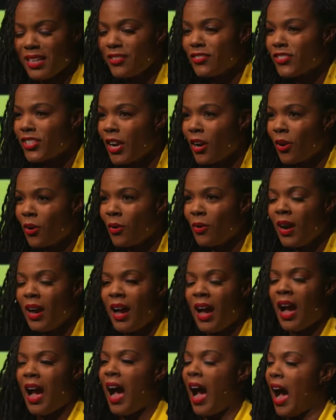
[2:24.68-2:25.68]
So
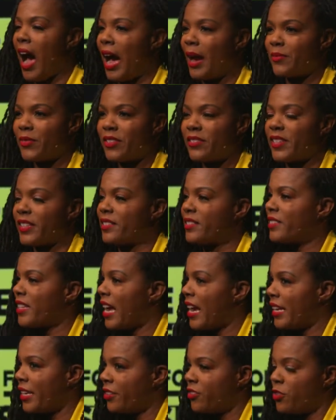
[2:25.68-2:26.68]
I'm just
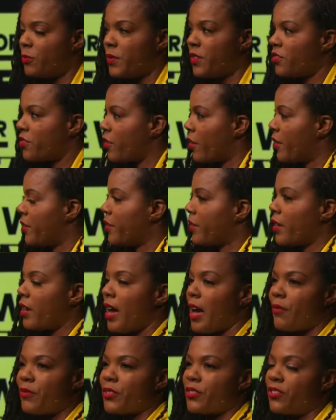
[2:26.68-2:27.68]
excited to be starting the
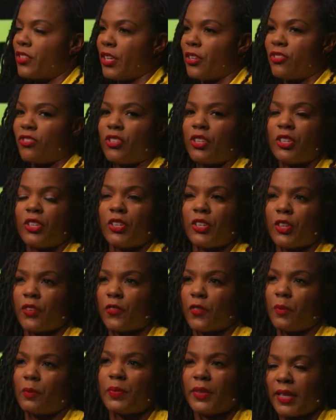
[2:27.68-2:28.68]
conversation in a
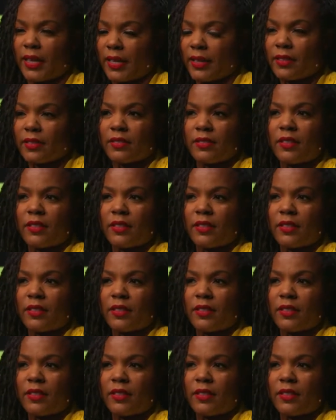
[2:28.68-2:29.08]
different place,